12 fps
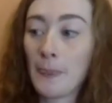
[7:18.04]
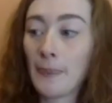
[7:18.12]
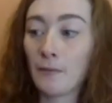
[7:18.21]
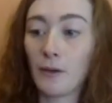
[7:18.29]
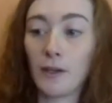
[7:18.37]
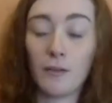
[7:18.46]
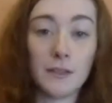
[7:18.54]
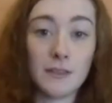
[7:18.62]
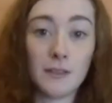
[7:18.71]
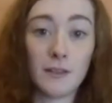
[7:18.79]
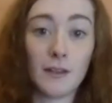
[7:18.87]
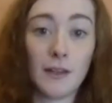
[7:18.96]
when I went
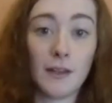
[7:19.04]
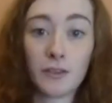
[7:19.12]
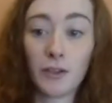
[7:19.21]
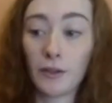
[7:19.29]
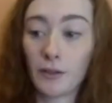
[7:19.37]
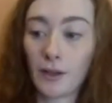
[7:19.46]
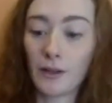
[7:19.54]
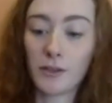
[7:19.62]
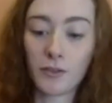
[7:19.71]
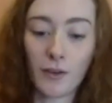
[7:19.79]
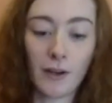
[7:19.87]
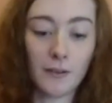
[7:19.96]
to the National
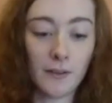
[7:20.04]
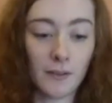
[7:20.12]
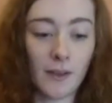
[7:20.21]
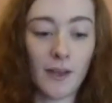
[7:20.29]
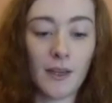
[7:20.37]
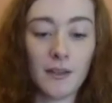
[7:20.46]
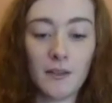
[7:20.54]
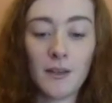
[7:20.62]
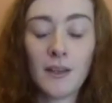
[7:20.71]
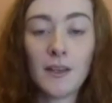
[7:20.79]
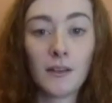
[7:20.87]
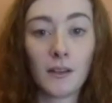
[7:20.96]
College of Art and Design, and
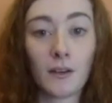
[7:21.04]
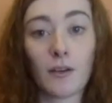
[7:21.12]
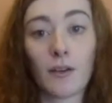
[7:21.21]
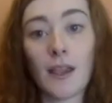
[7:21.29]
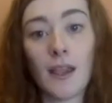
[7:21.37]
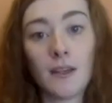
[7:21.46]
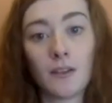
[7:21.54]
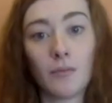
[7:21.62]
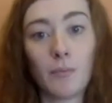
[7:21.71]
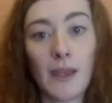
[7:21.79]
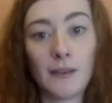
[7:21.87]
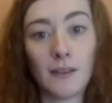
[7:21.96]
the creative
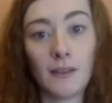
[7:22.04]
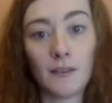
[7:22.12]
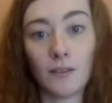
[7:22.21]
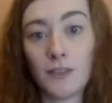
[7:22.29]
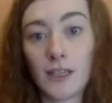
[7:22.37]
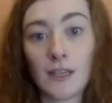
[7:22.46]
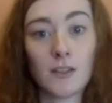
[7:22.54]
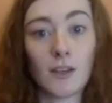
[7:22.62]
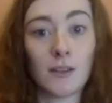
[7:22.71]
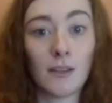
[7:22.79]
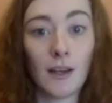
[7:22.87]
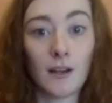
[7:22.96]
methods of
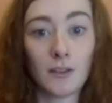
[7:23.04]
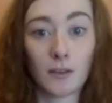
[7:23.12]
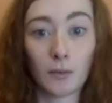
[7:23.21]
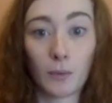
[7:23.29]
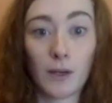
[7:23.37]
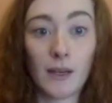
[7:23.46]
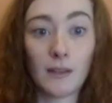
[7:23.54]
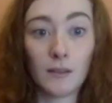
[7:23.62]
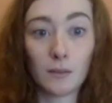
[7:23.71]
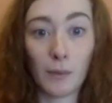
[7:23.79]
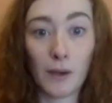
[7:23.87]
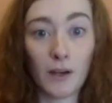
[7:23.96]
teaching there just really
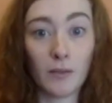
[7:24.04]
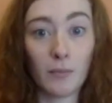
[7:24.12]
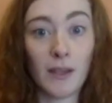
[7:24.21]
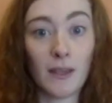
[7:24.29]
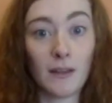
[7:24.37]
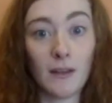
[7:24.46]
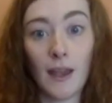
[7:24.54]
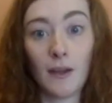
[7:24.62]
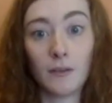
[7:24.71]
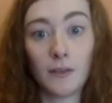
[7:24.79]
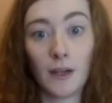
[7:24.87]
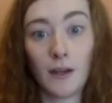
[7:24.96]
inspired me, and
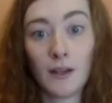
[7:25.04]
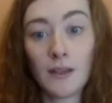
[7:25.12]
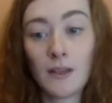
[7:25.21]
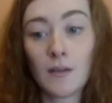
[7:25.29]
how they're